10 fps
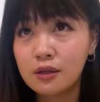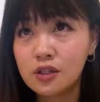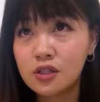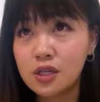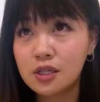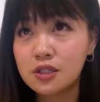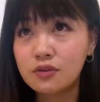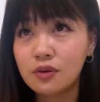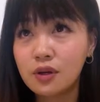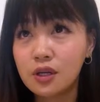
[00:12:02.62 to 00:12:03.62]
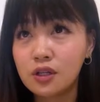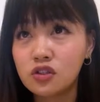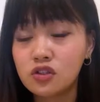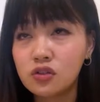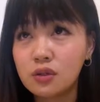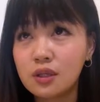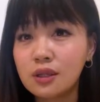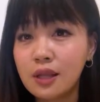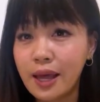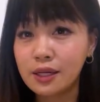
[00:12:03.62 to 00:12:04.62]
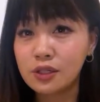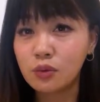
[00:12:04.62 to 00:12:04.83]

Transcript: Shakespeare into the light